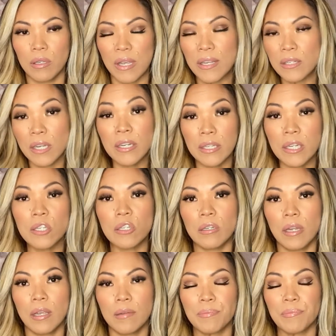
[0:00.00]
is
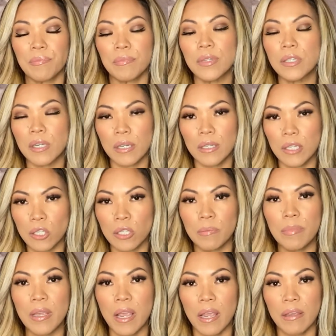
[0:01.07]
conditioning. It's conditioned
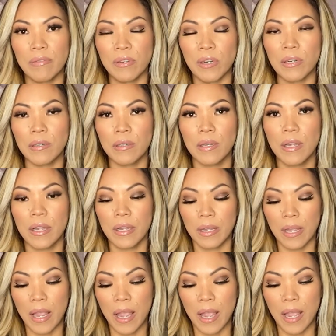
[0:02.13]
behavior,
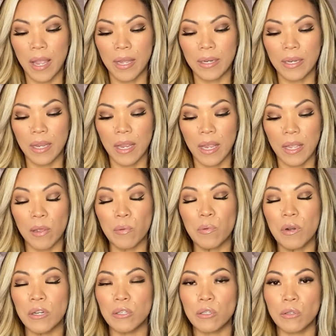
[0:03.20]
and it
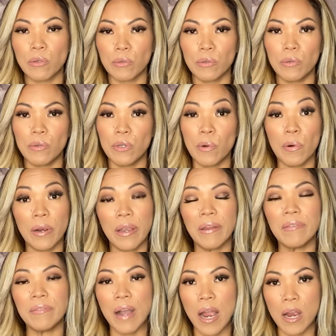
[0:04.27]
was through your
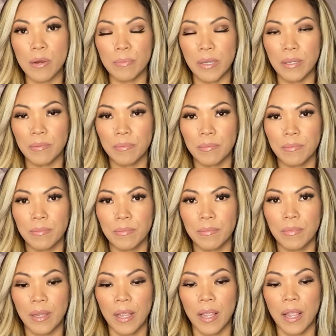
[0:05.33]
environment.
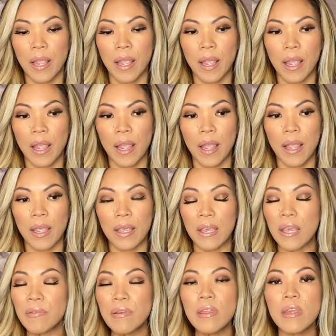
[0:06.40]

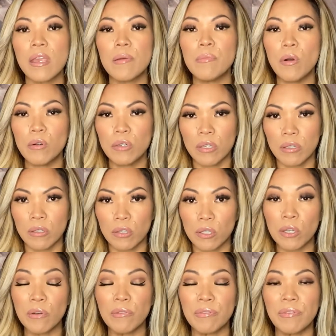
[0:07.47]
Even the emotions
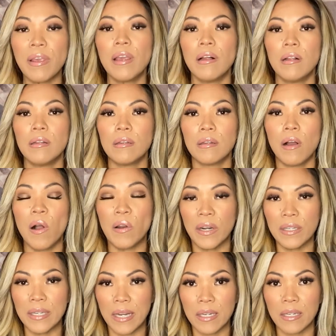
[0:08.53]
you feel on
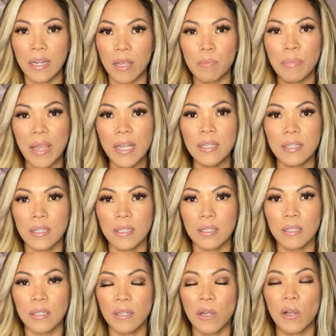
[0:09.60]
a day-to-day
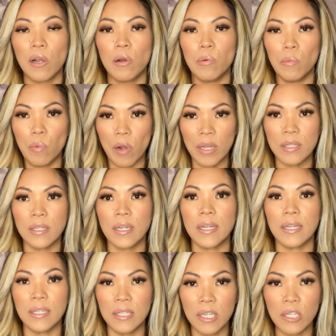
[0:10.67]
basis was a
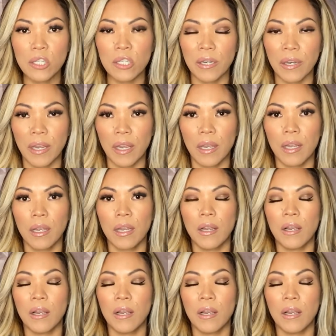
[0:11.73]
conditioning